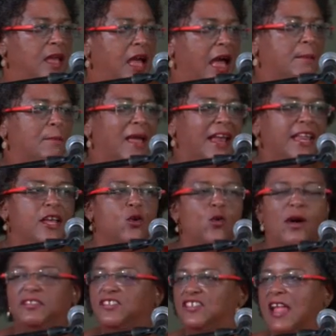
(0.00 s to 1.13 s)
And many who
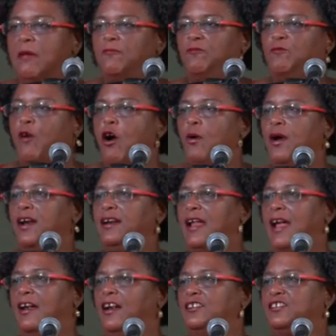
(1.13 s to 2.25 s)
have stepped forward
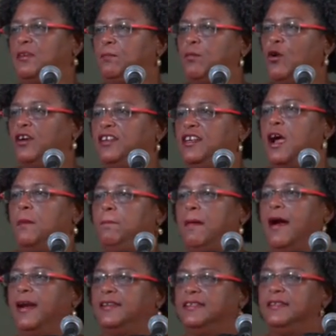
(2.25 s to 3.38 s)
and are supporting our
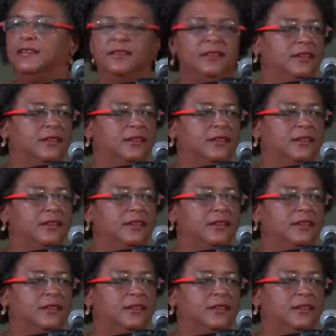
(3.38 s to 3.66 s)
party,